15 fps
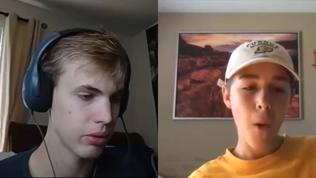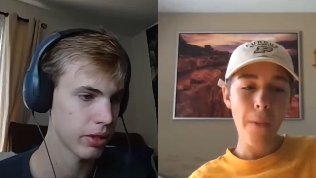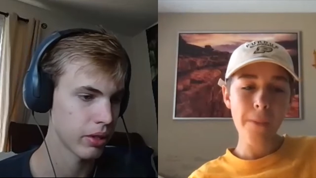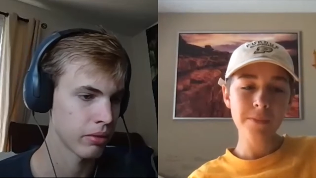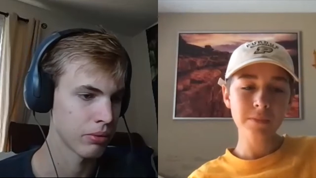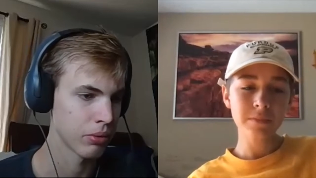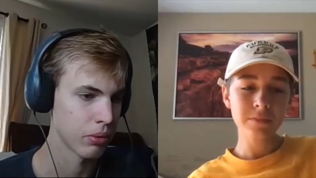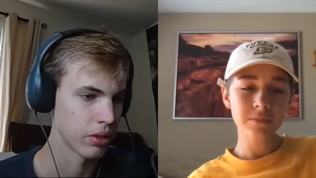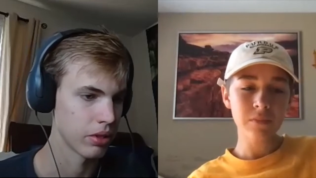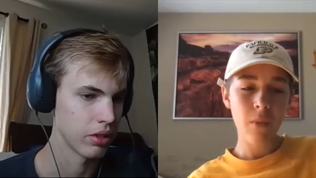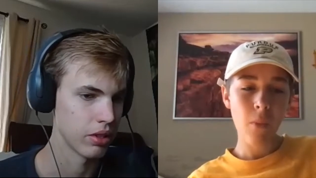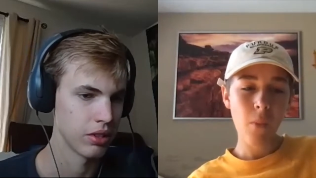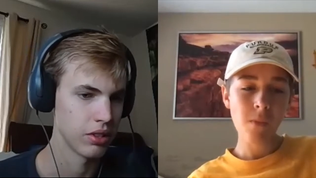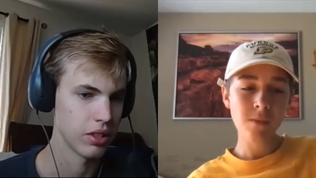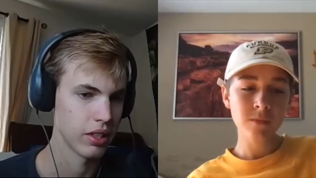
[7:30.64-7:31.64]
Speaker 1: looking forward to
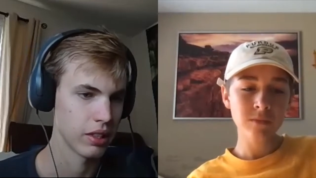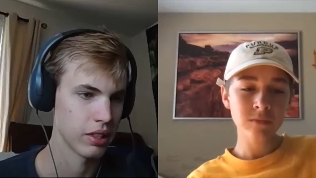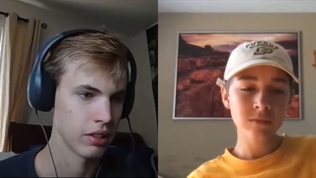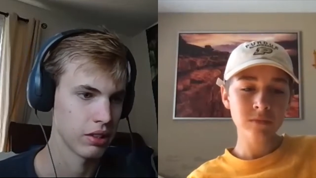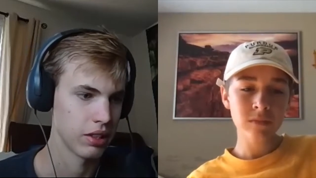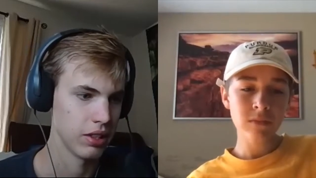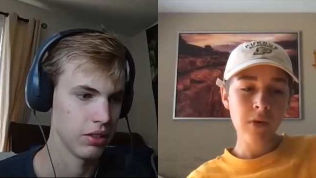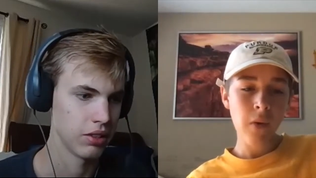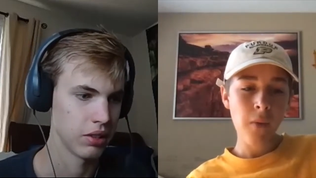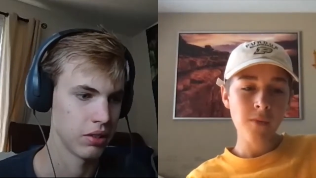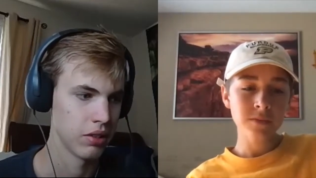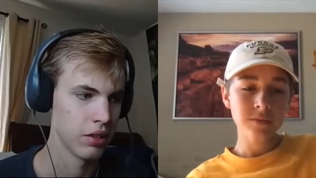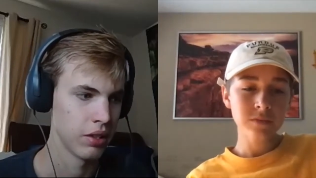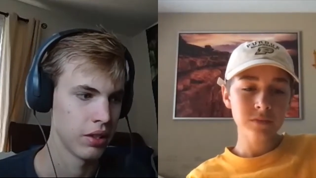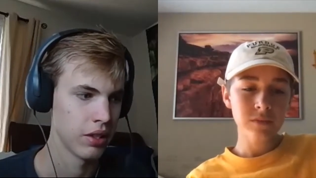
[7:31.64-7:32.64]
the second season.
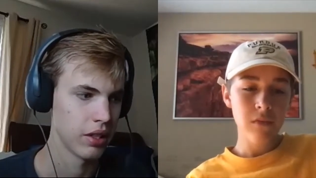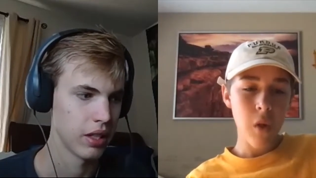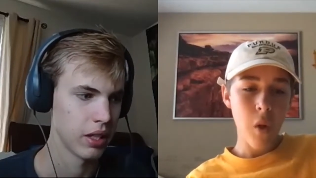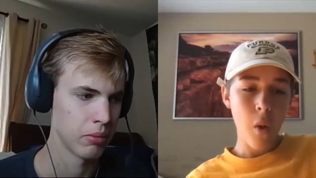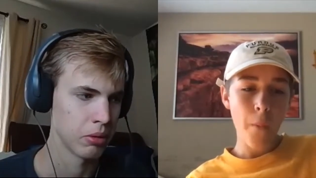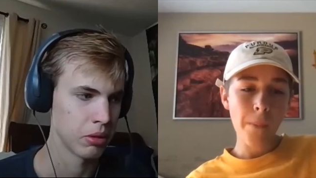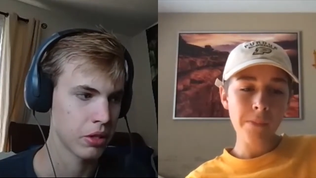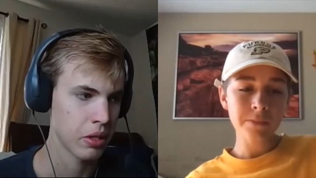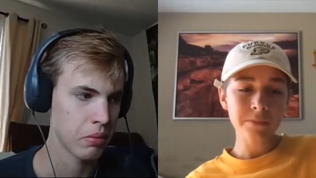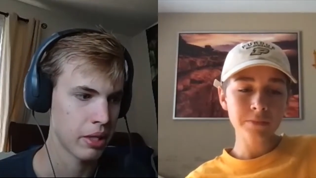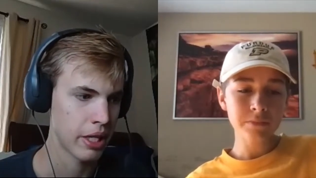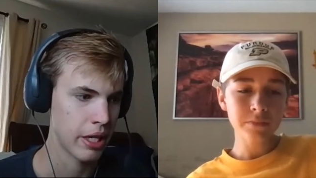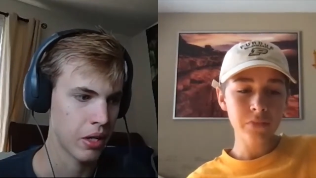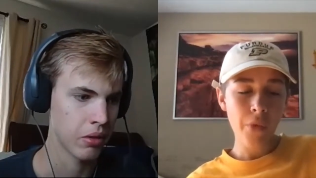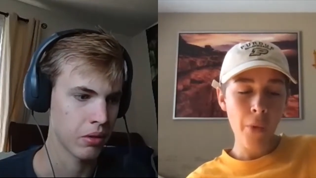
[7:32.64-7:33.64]
Um, it's coming
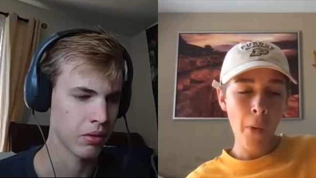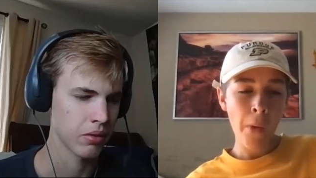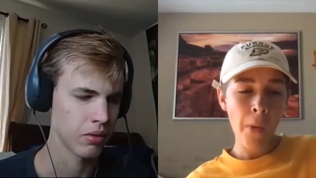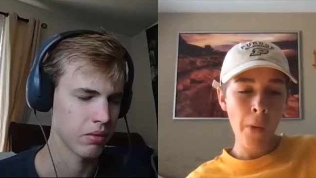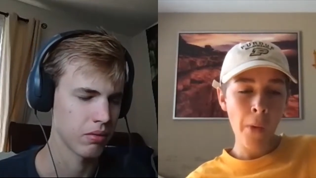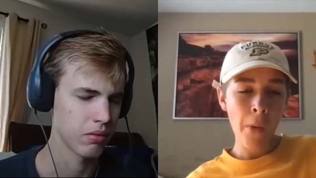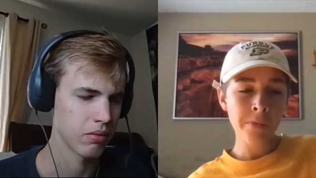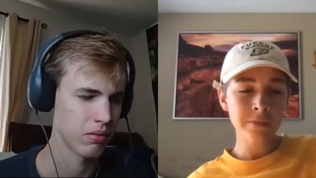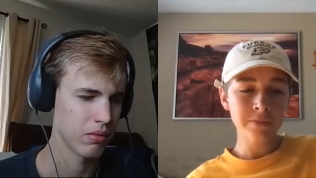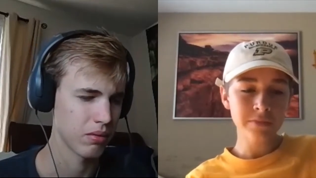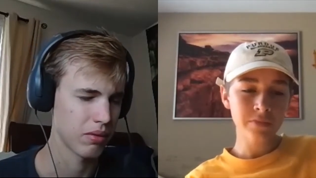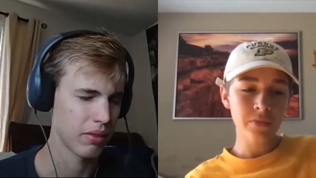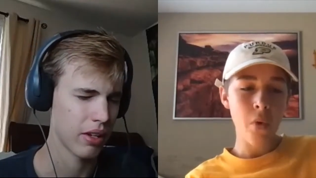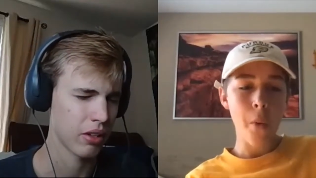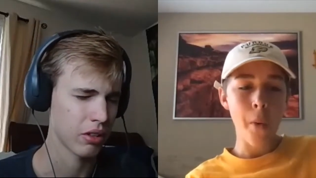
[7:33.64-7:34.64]
out
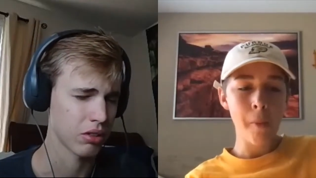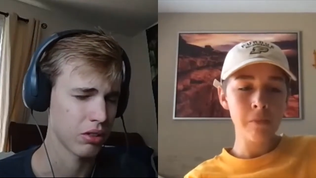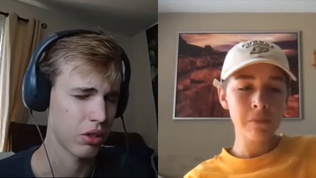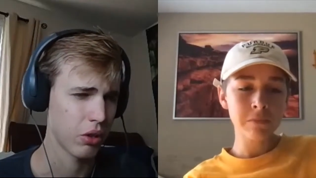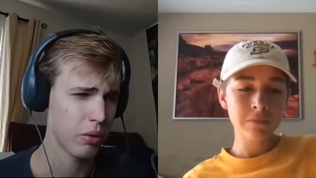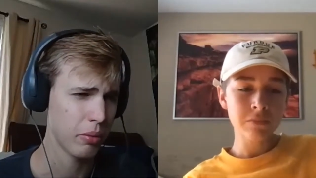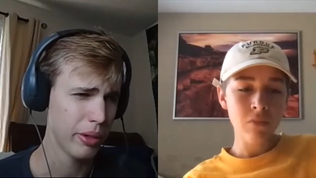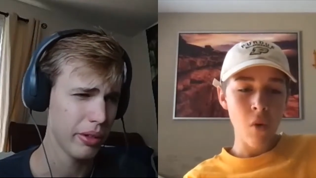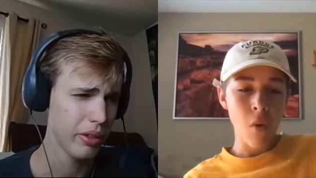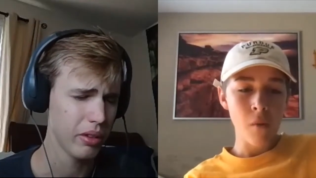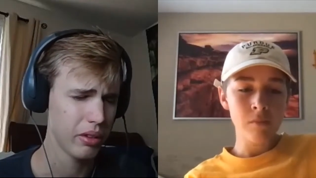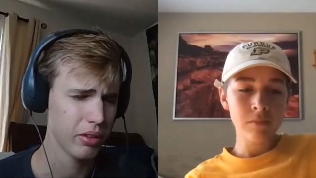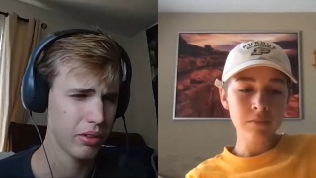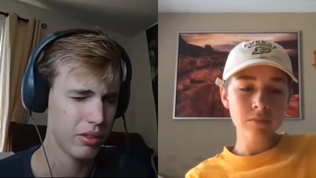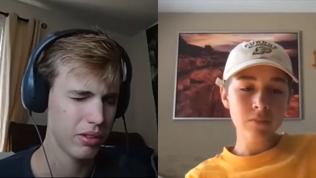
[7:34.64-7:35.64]
October,
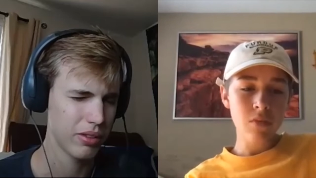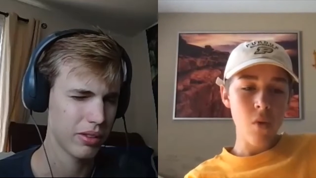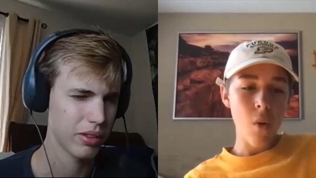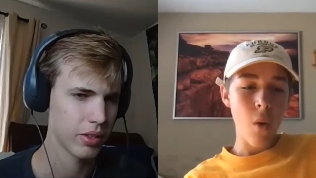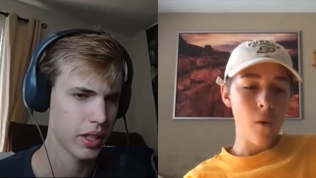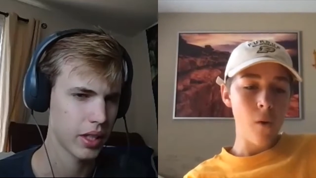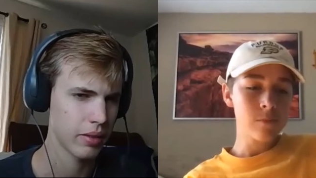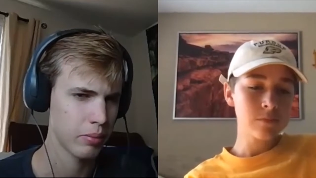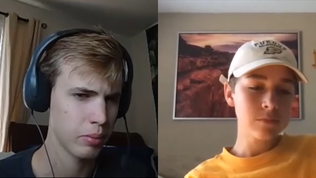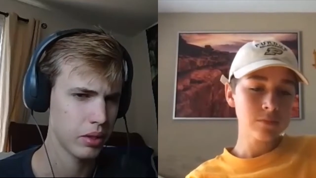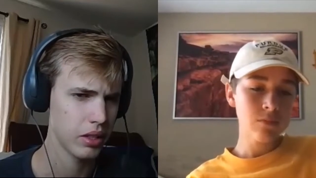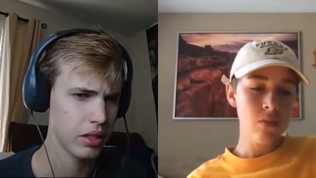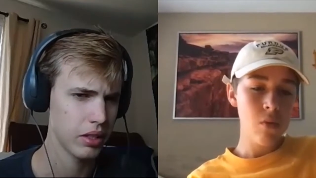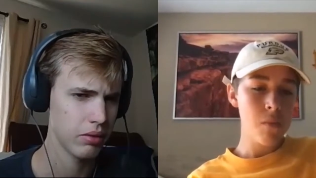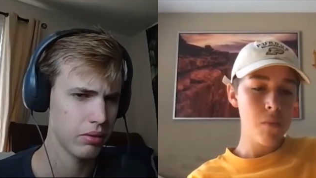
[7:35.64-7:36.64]
I
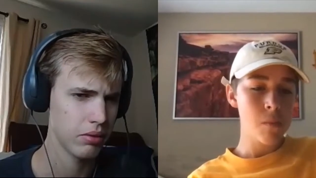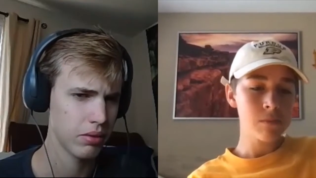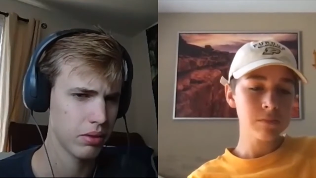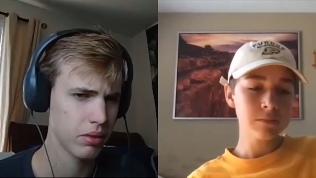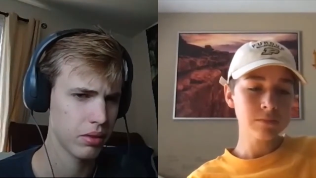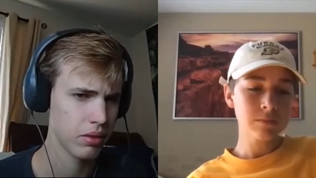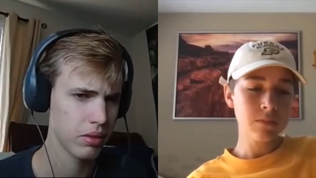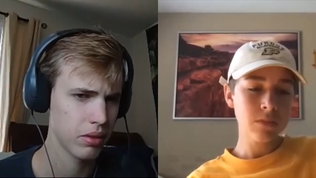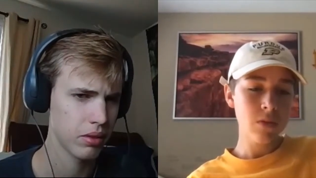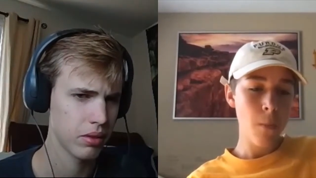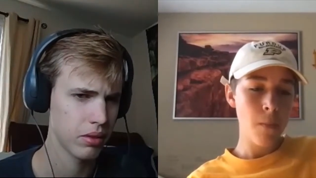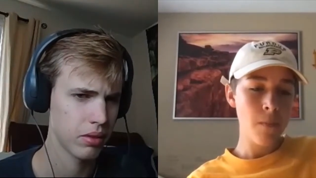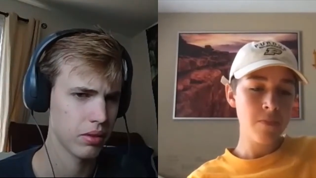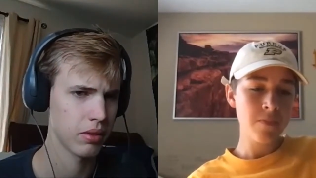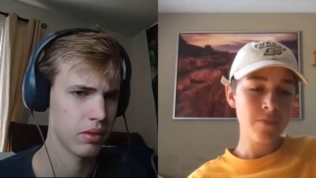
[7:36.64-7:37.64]
believe.
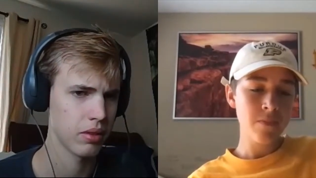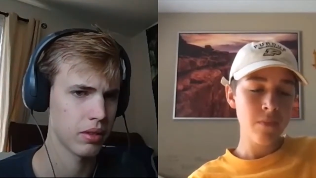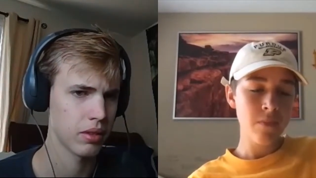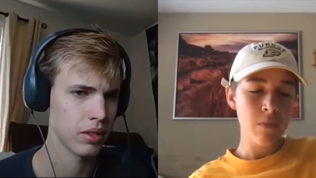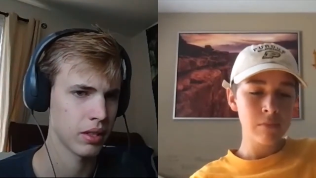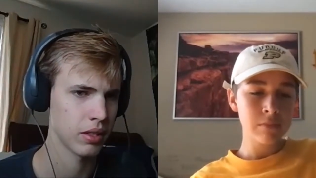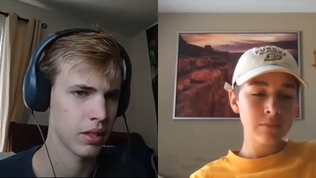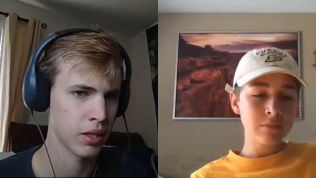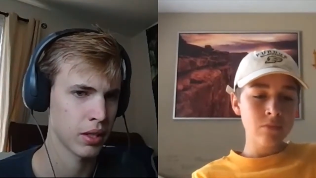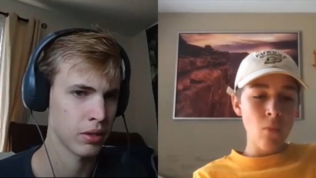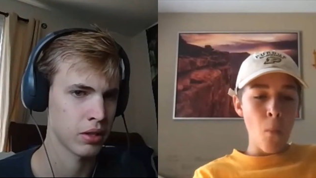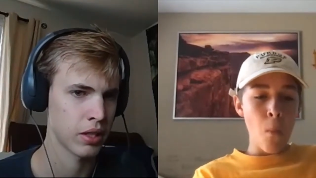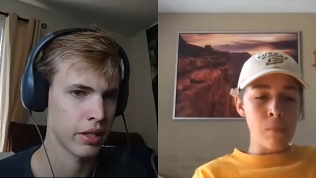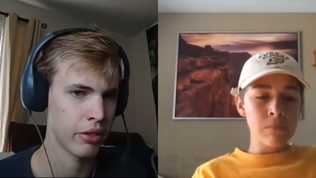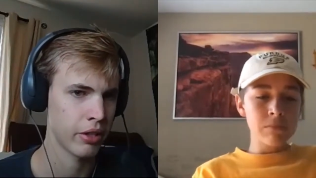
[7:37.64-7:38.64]
Because
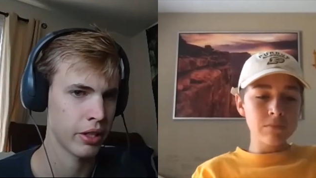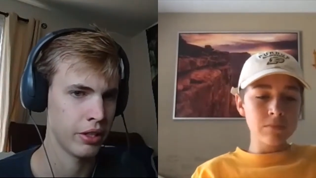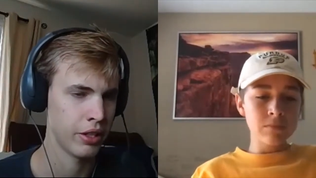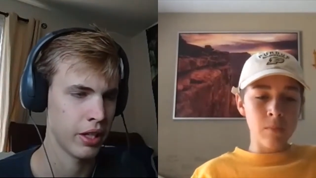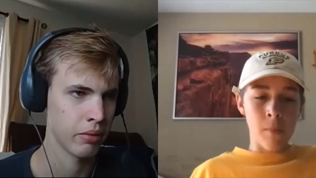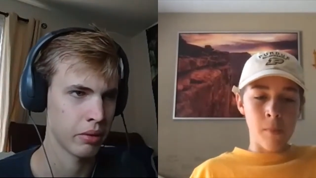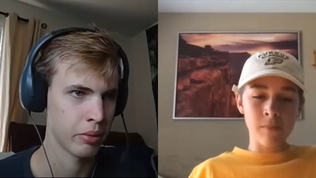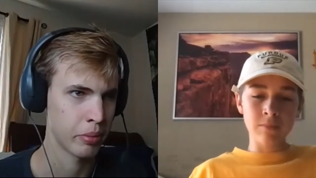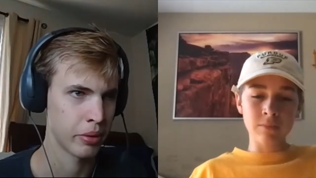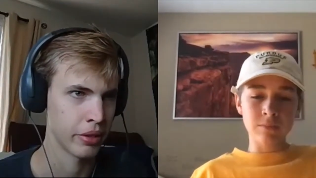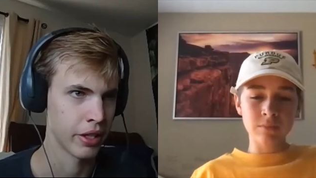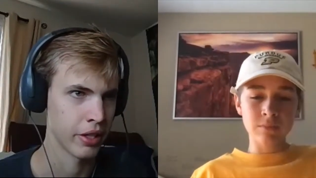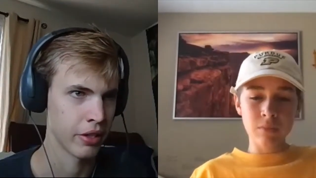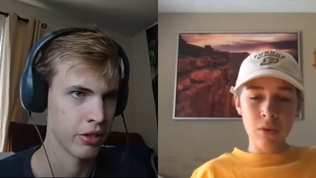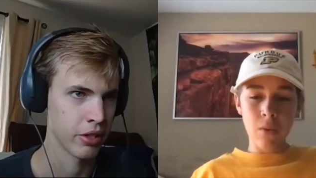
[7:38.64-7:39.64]
they're already done with
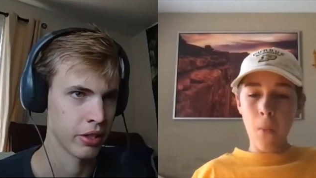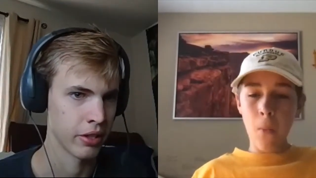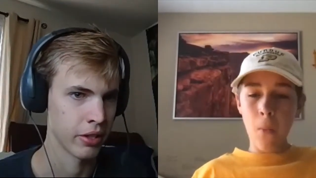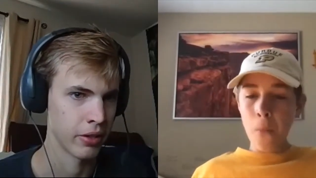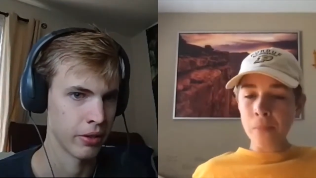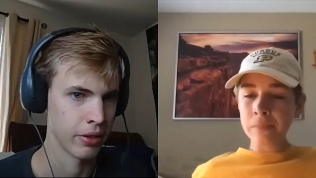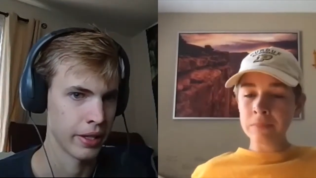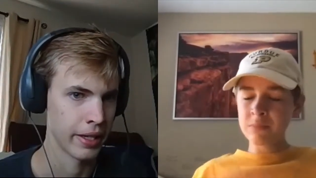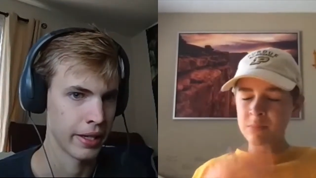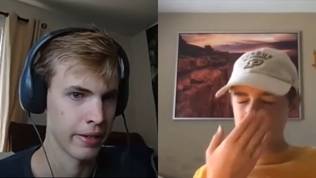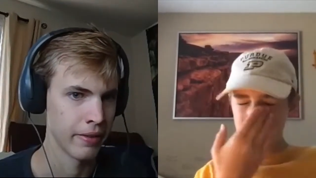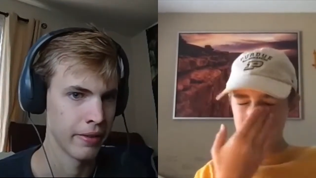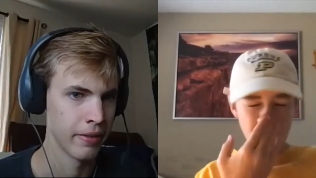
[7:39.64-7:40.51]
production and all that.